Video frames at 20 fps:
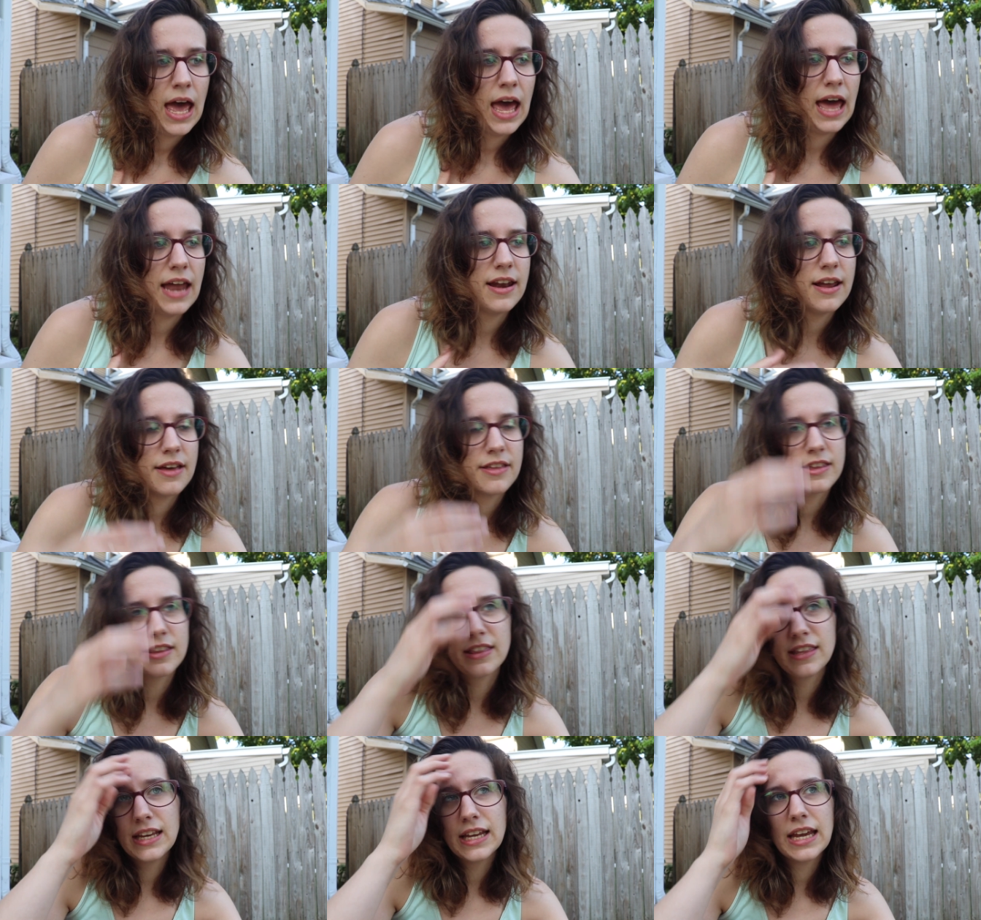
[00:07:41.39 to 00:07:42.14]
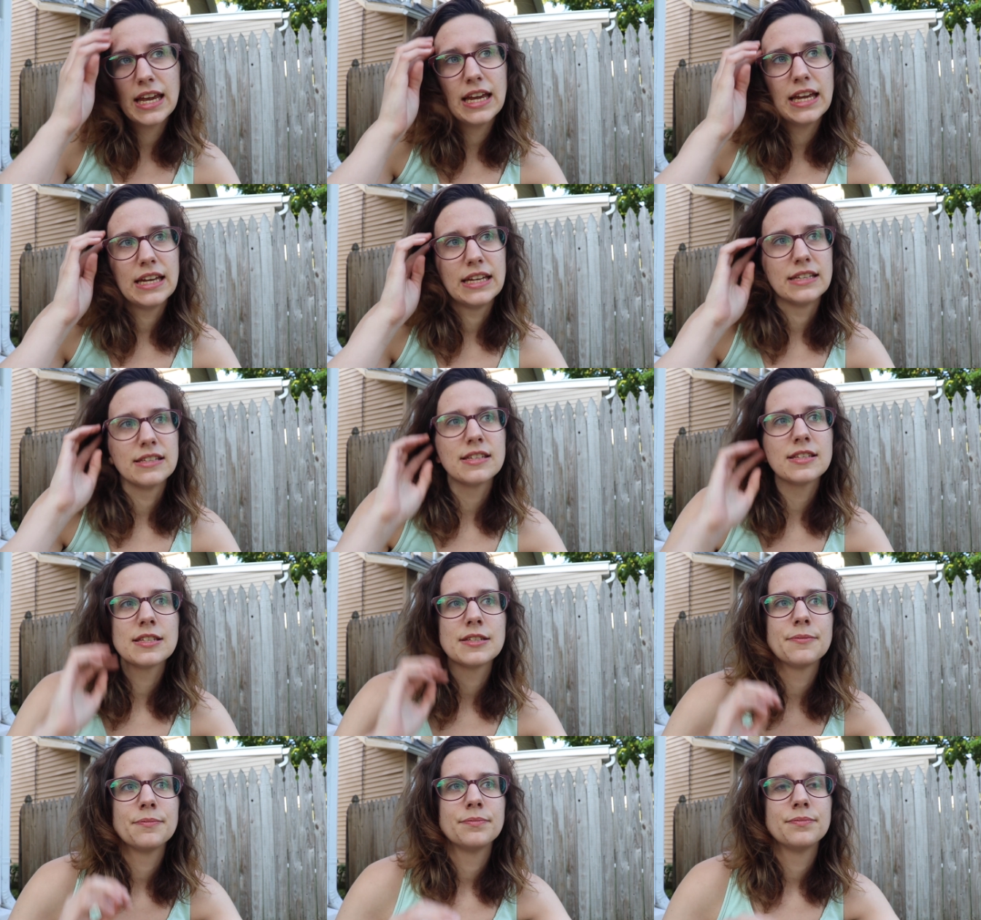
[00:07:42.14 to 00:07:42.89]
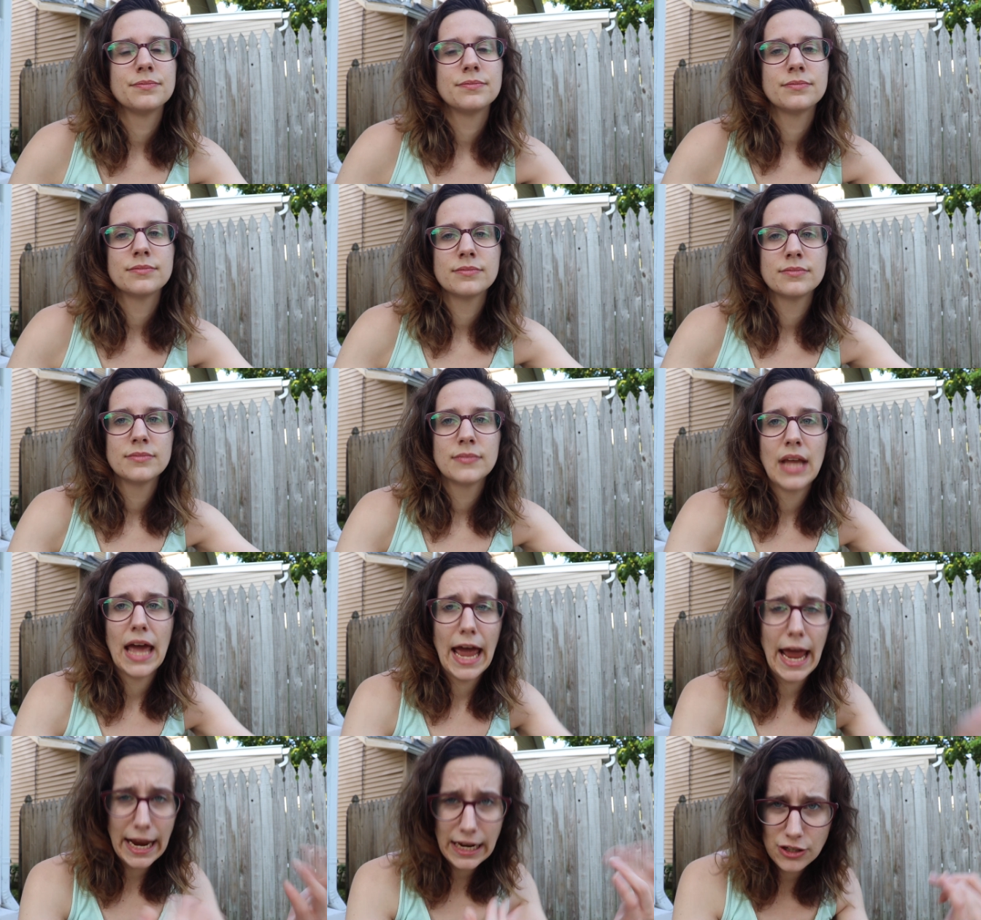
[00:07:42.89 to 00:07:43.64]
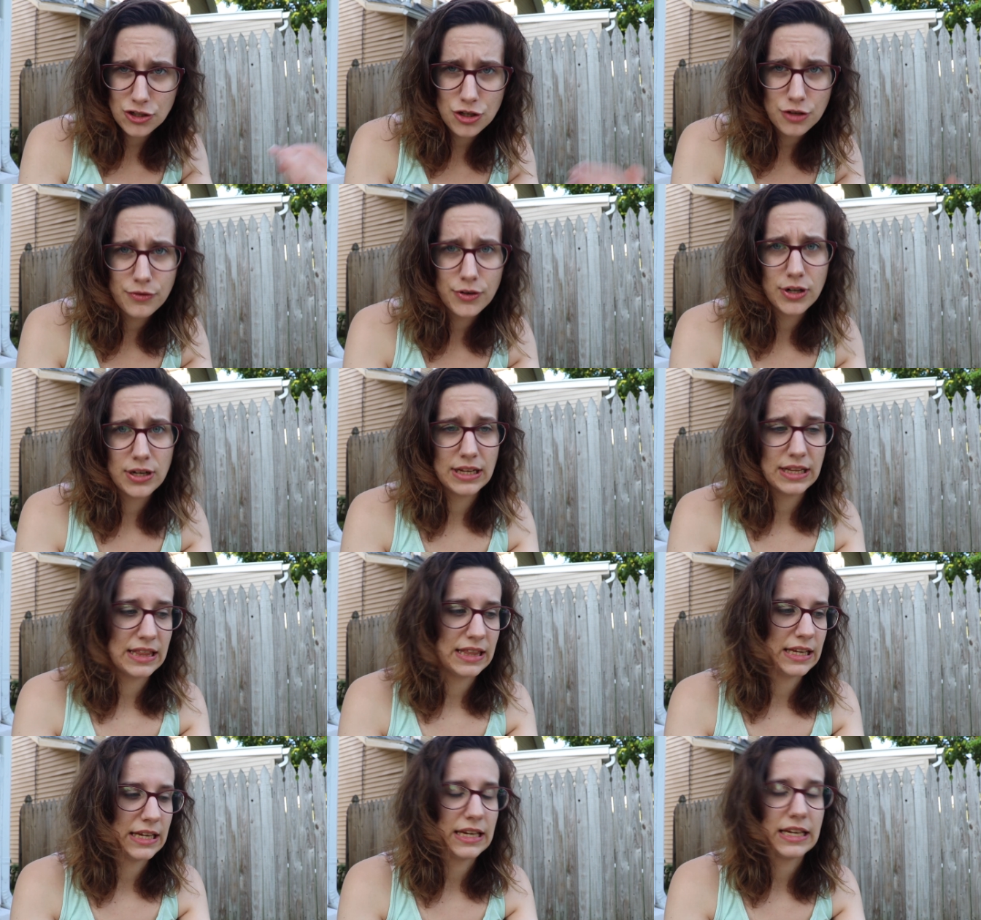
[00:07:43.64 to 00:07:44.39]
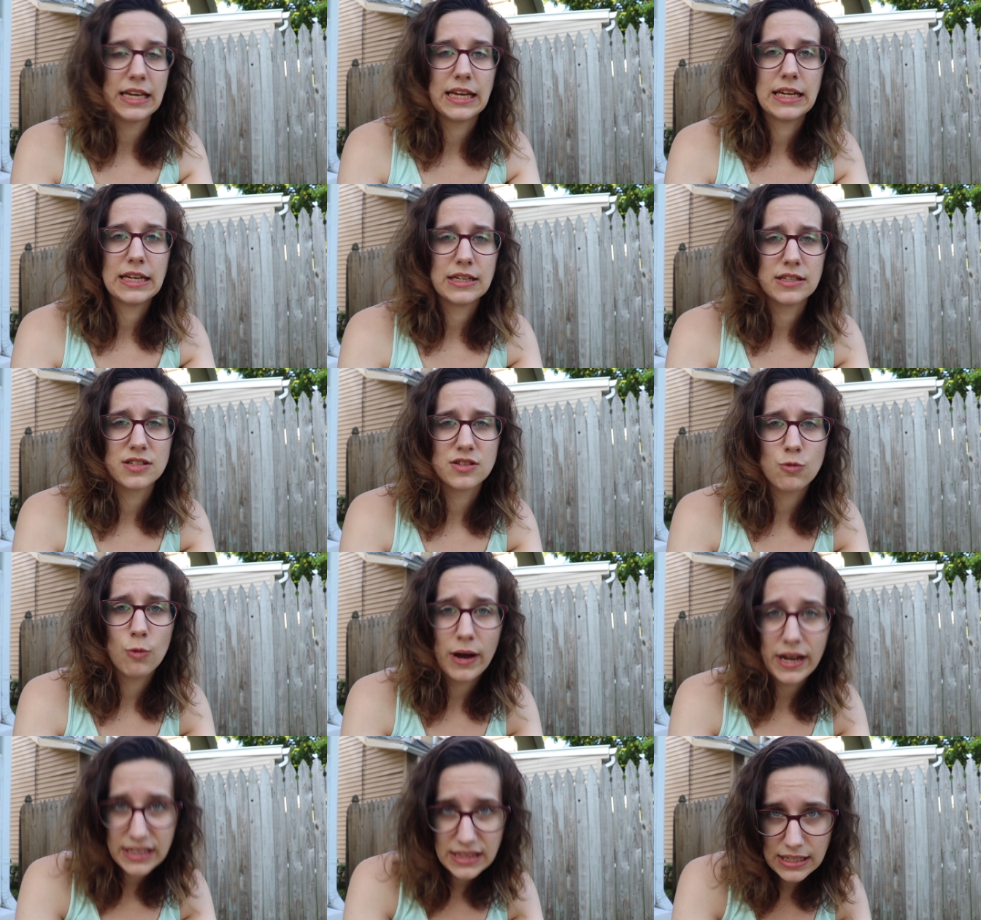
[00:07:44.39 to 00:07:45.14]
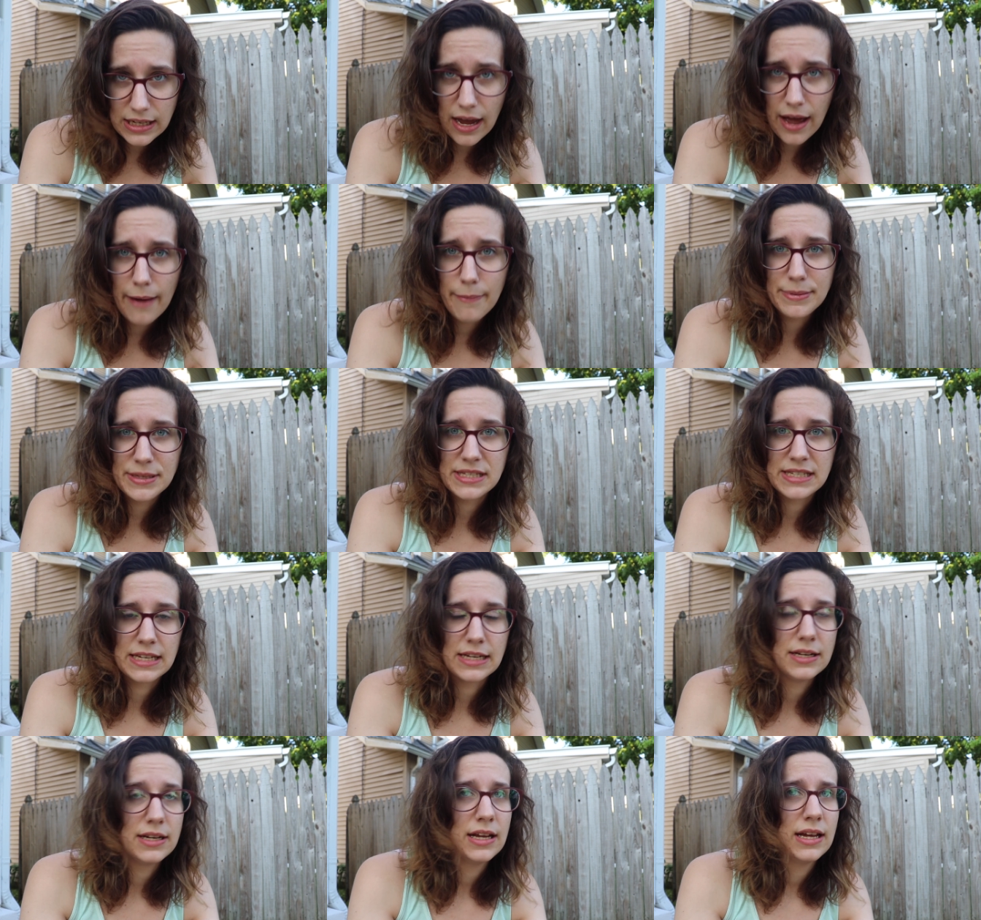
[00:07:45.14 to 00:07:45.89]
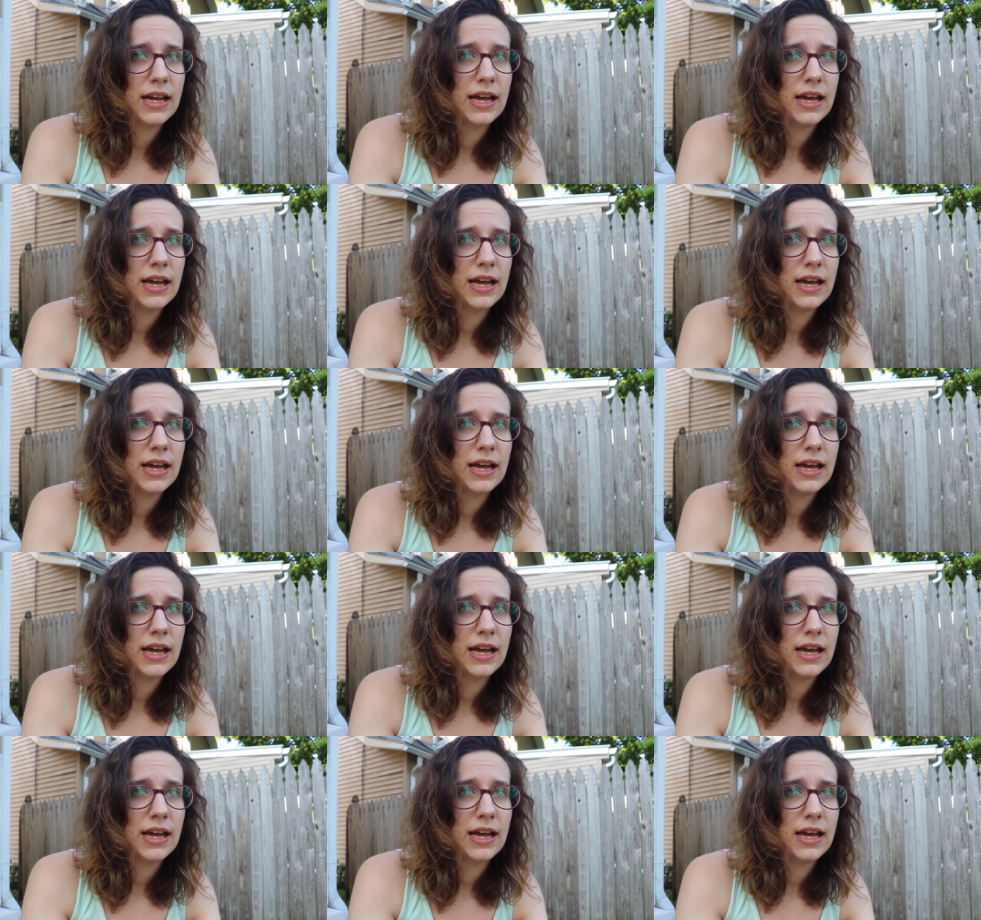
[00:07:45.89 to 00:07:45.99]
And now the thing is, extroverted thinking is quite the opposite.